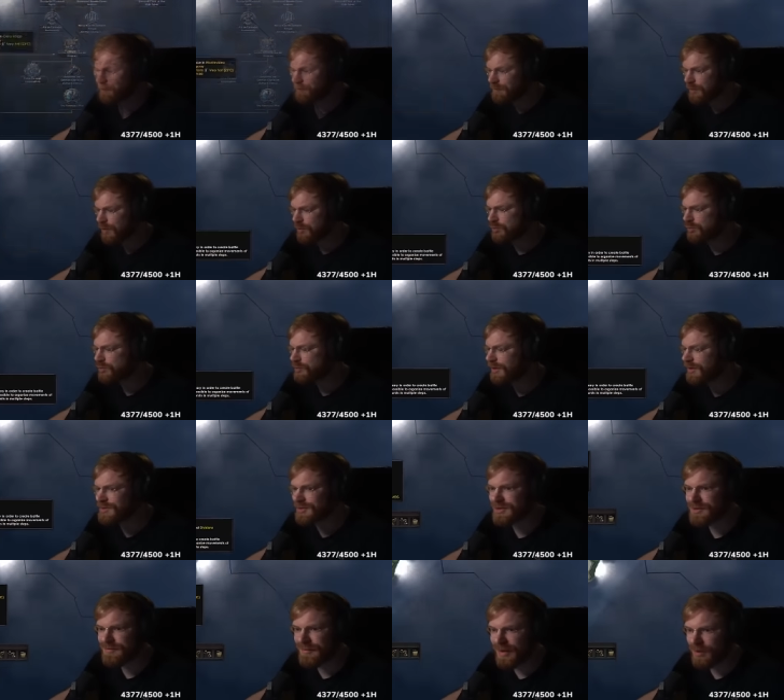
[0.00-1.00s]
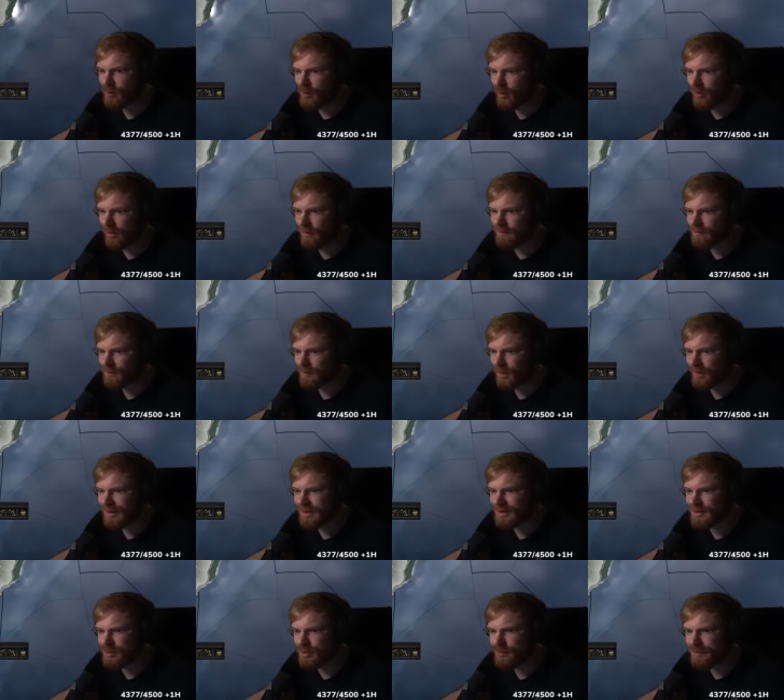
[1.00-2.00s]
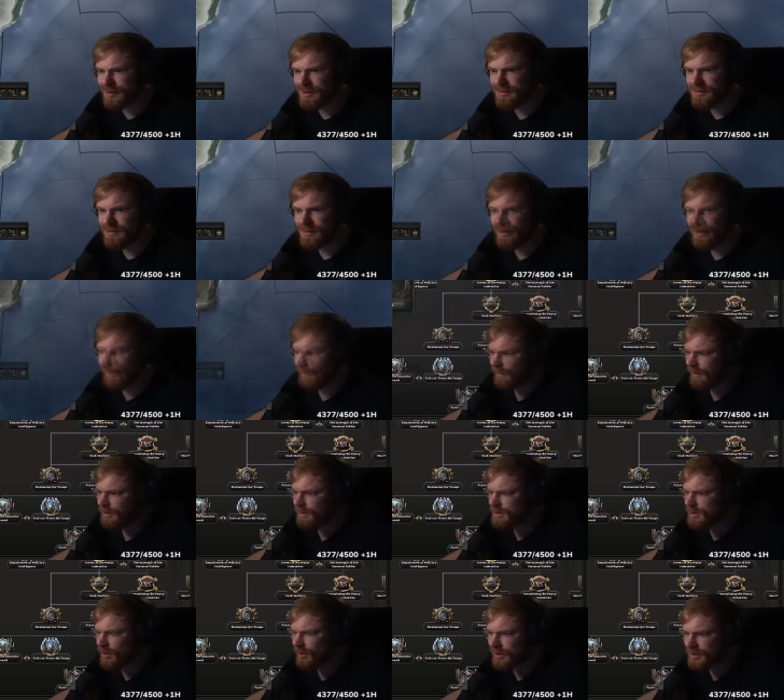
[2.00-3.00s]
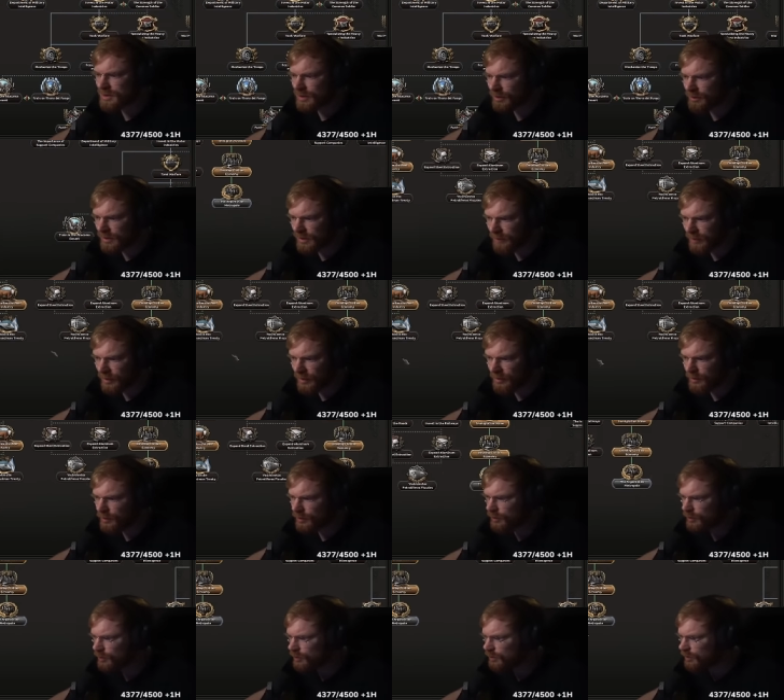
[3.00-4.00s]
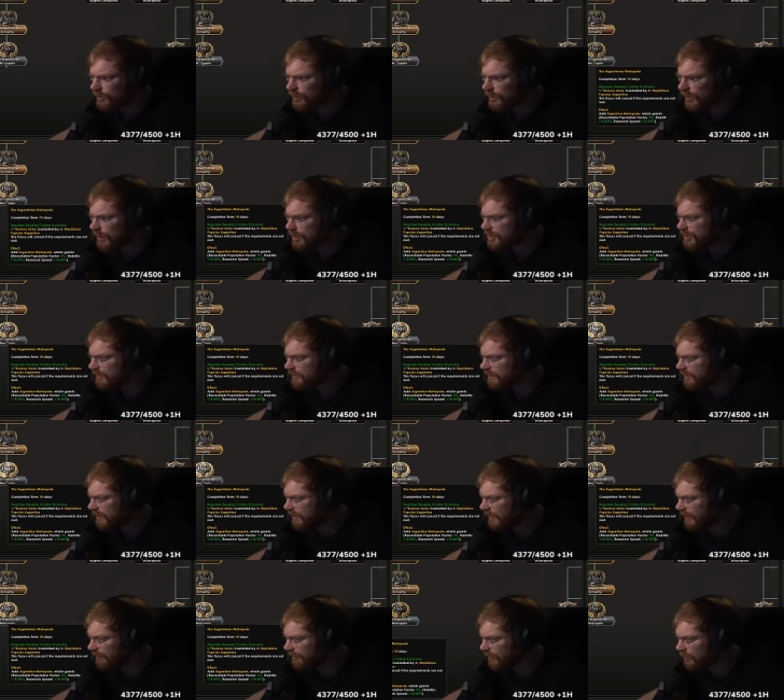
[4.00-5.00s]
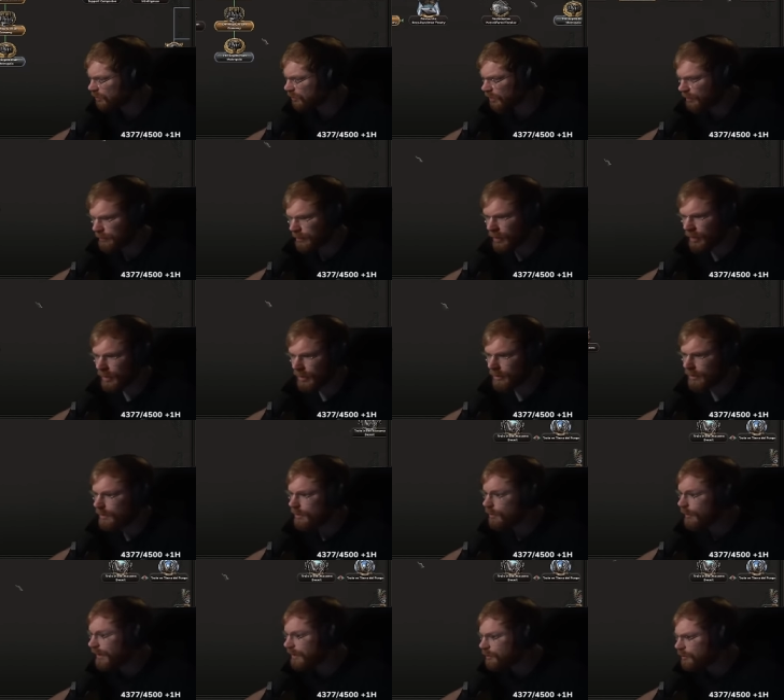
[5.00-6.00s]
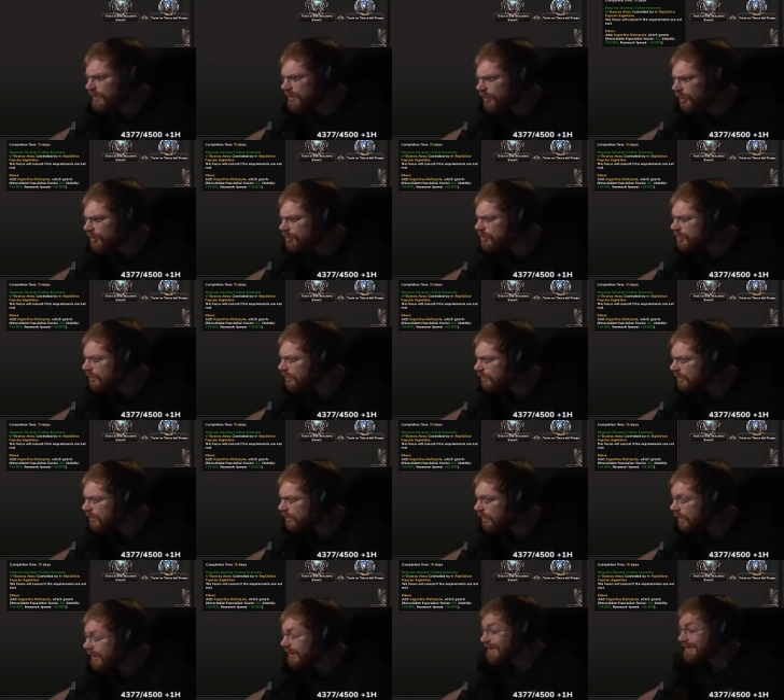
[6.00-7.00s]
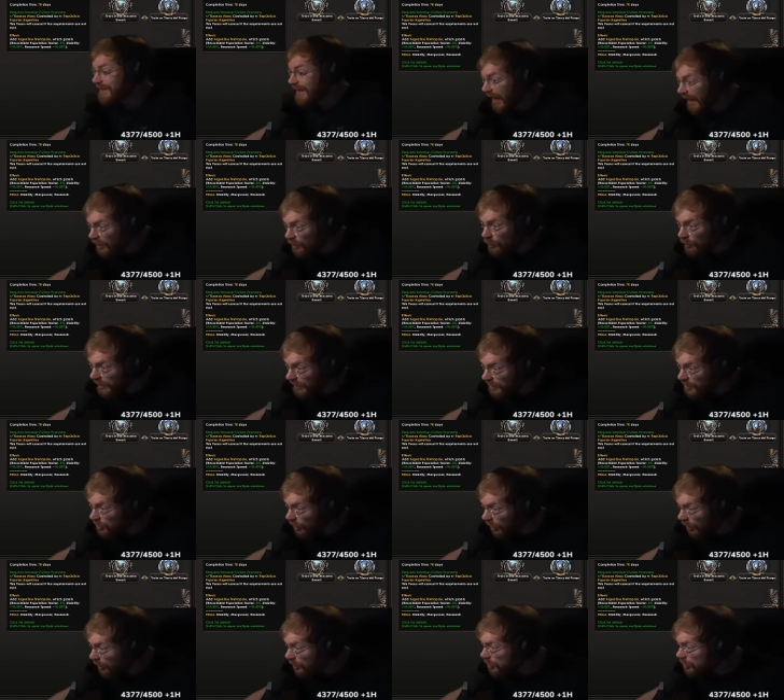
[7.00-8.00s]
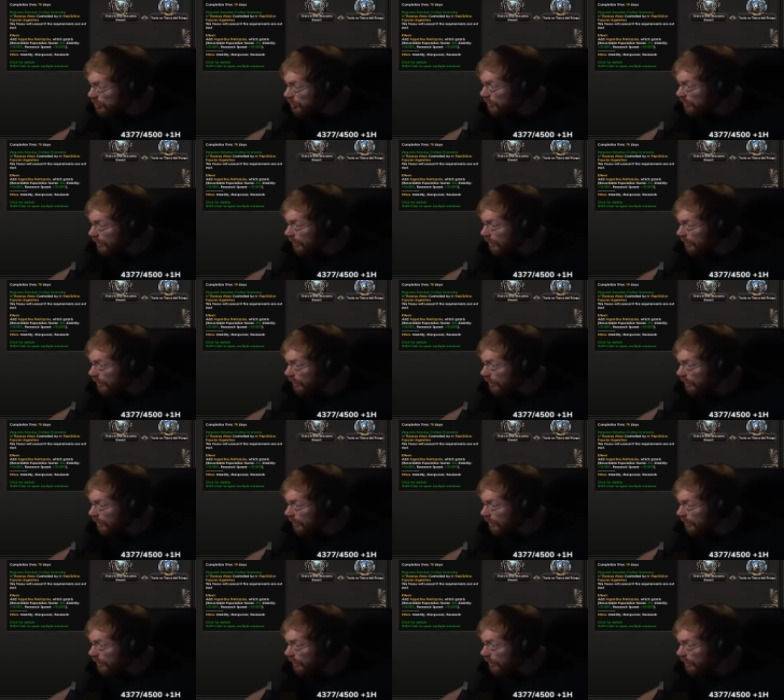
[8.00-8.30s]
Uruguay justifying war. Are they stupid? So let's go deeper into Argentina Metropol. Wait, research? 10 research?